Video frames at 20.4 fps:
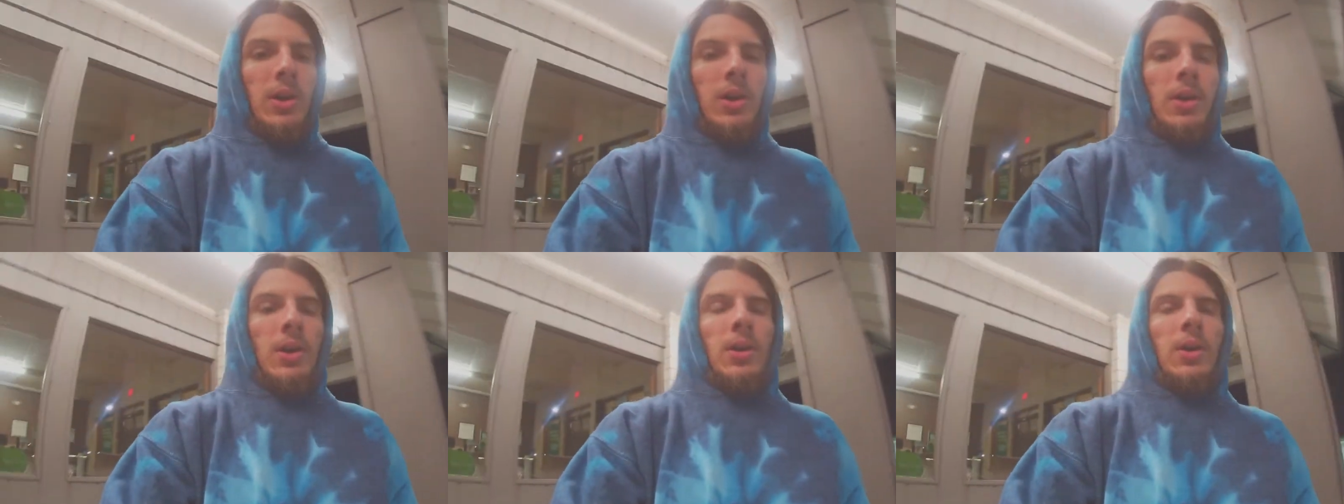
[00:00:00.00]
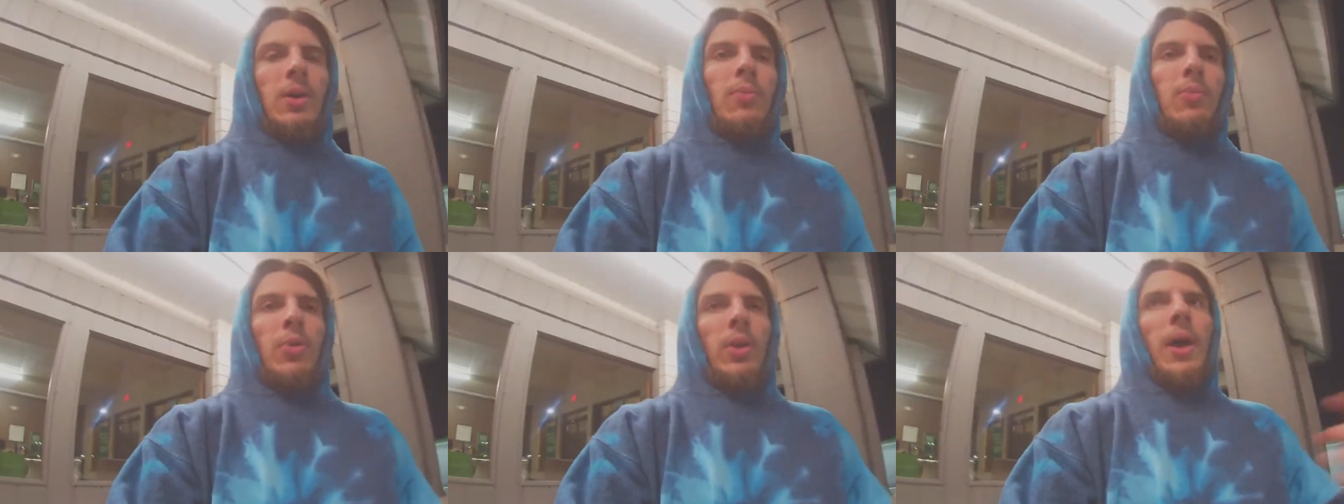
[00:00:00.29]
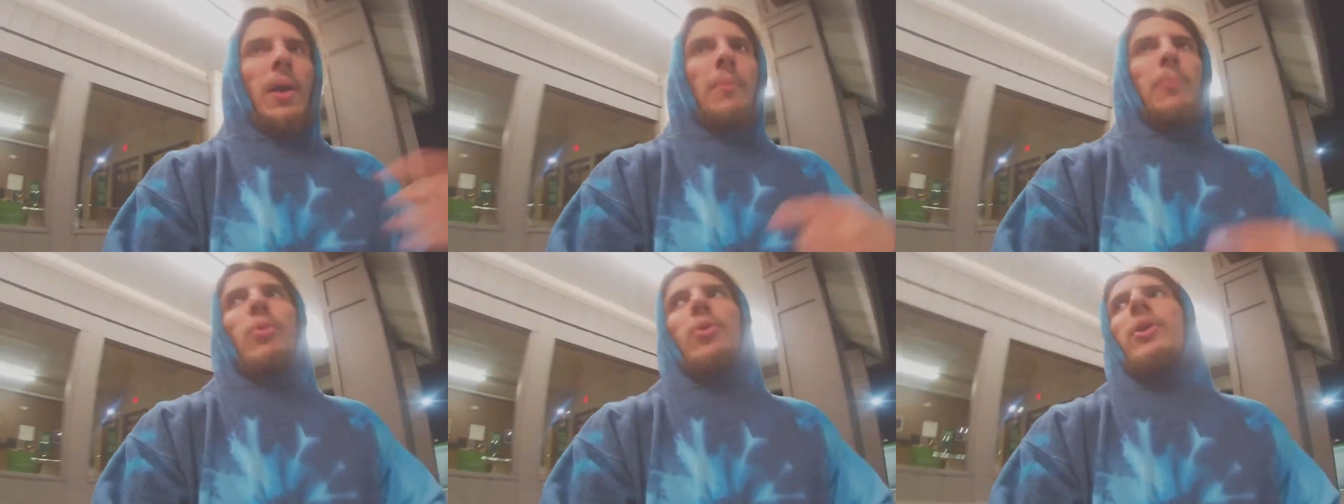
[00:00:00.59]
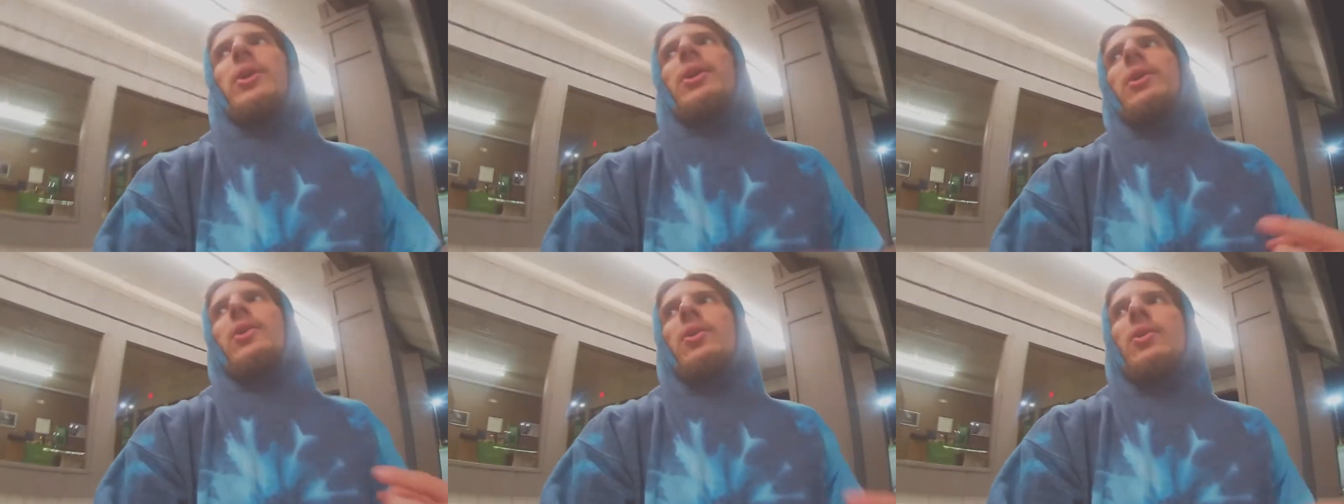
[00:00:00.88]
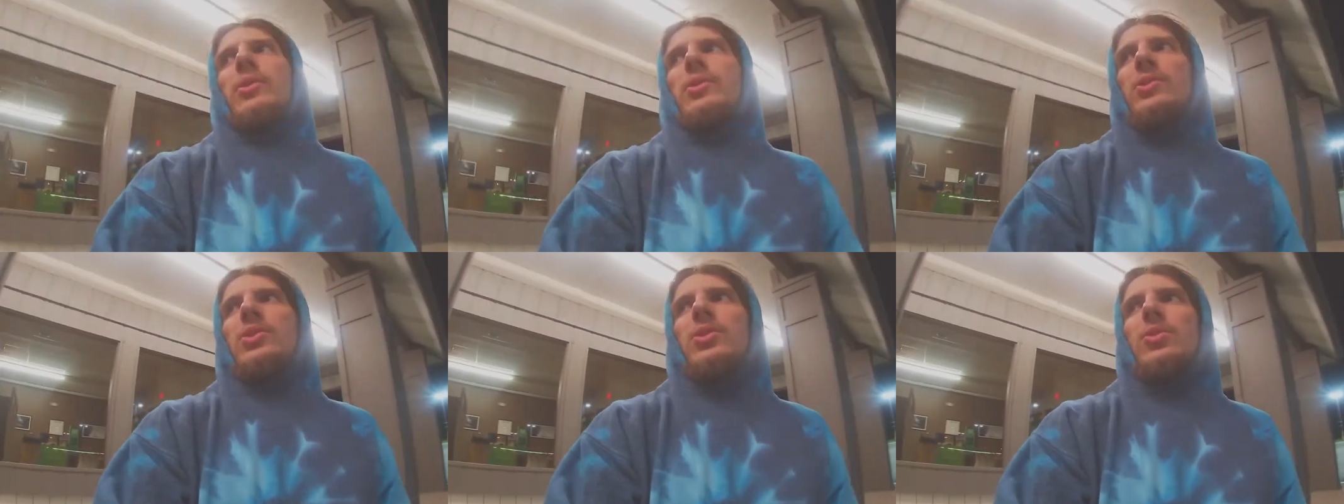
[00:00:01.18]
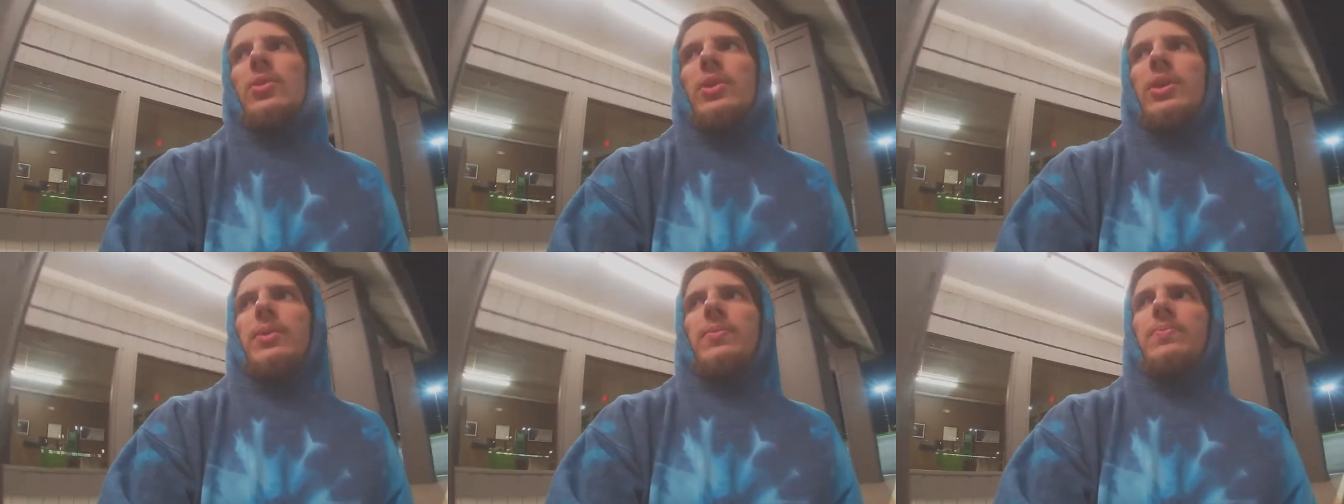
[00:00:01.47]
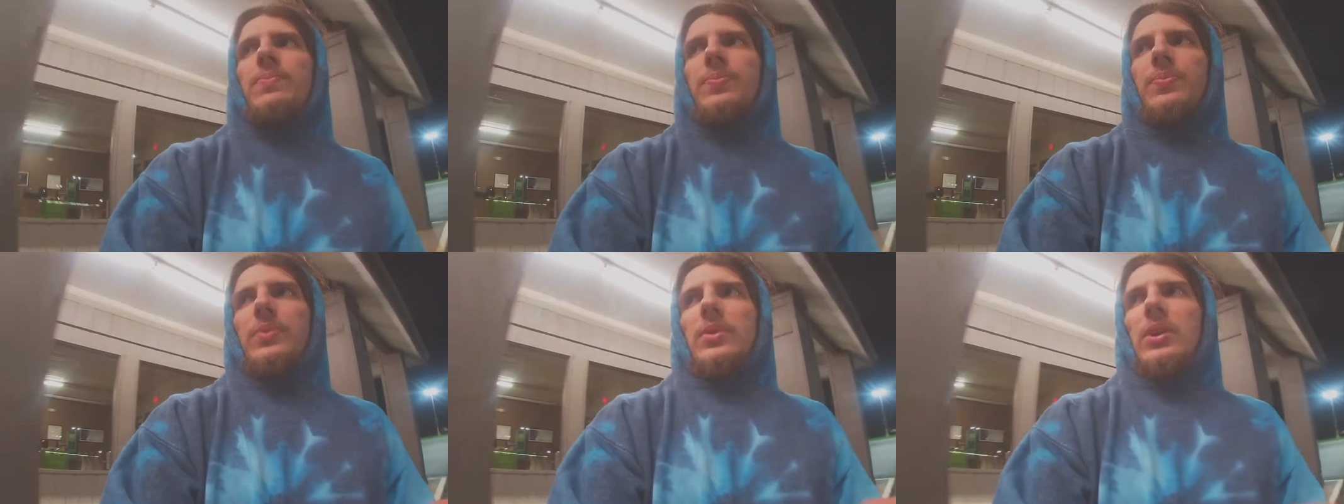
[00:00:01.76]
um, what I'm planning on doing